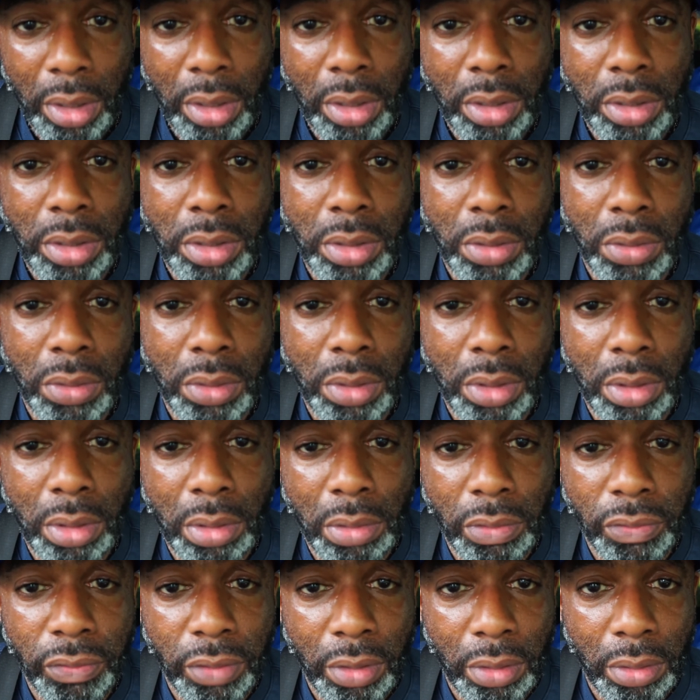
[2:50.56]
It's all
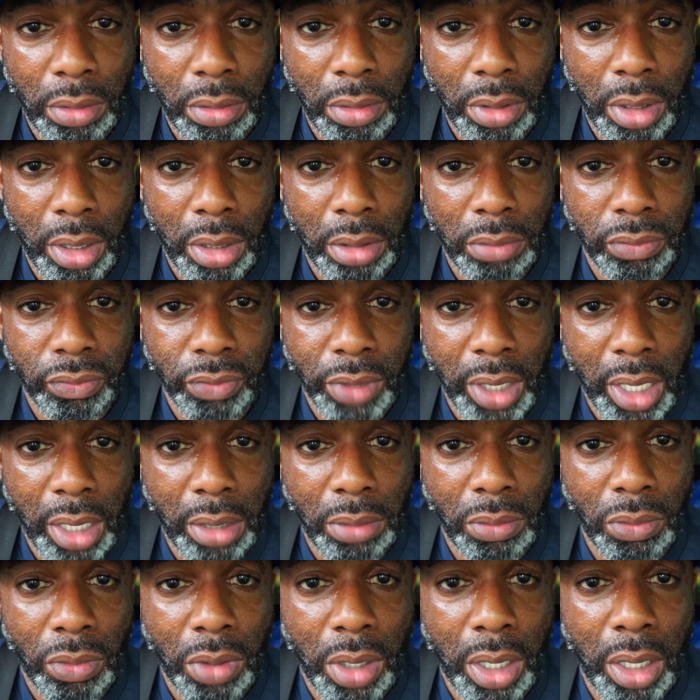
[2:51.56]
your fault I've
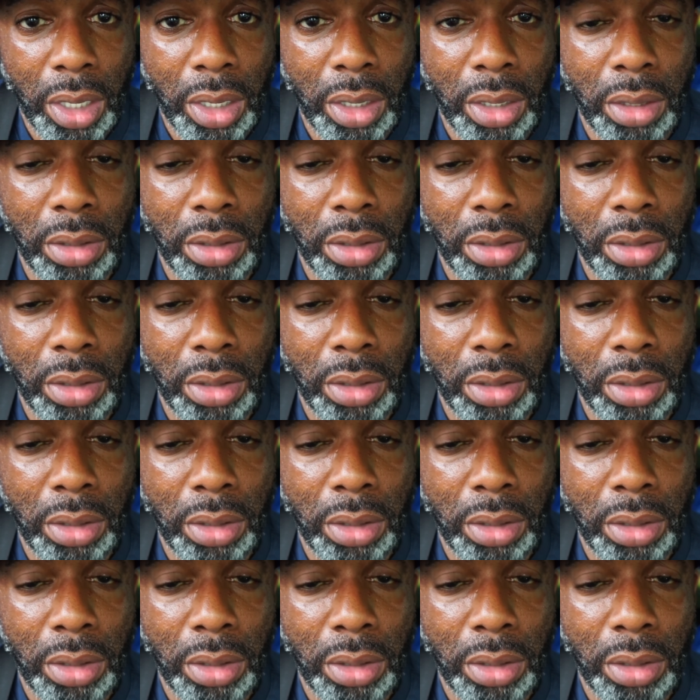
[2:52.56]
gained weight.